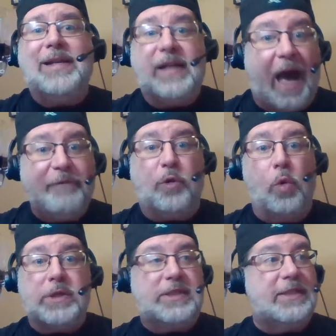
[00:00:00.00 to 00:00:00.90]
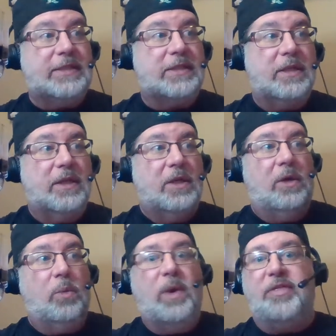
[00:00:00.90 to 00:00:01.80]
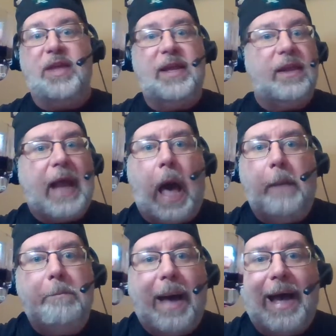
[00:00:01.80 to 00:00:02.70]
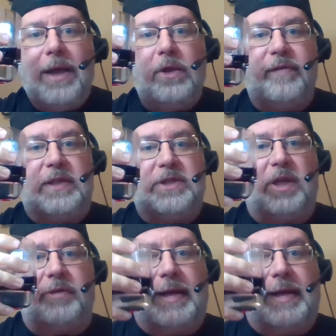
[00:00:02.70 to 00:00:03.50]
and golf courses within like a mile of each